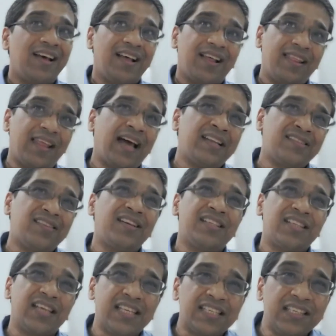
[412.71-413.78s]
The answer is
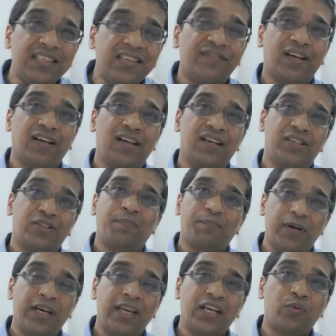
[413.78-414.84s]
it's difficult to
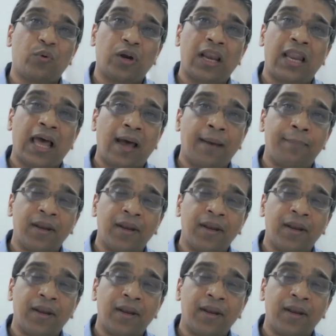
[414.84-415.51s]
predict what will happen.